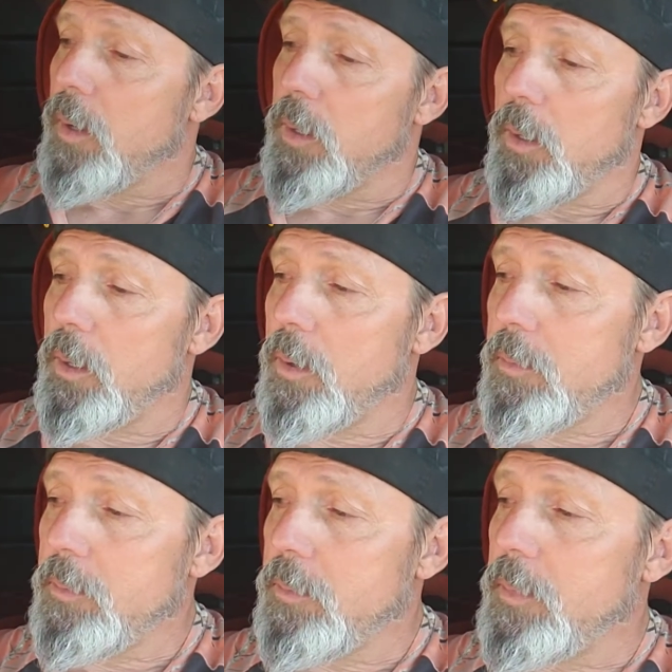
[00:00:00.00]
you
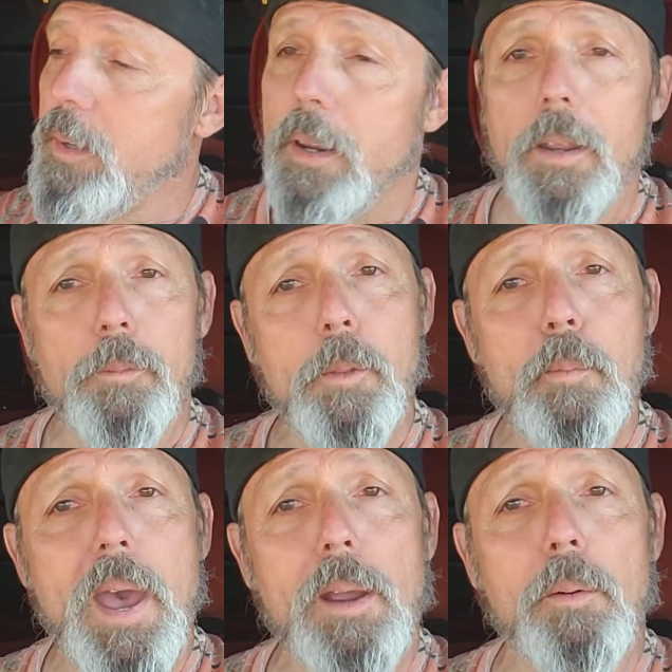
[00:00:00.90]
know, if the
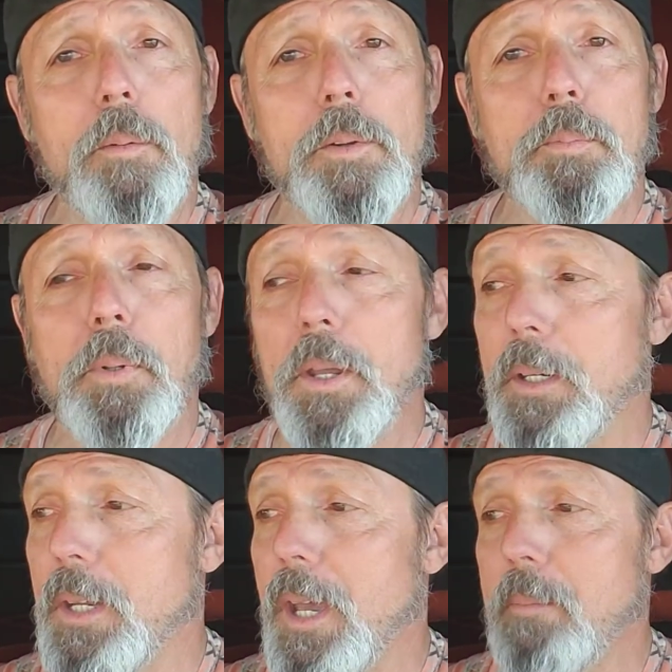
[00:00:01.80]
back one was
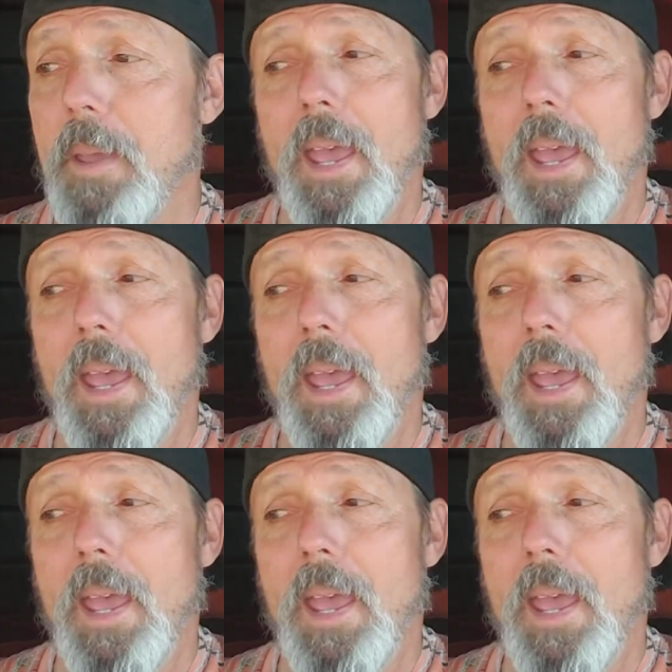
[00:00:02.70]
plugged up,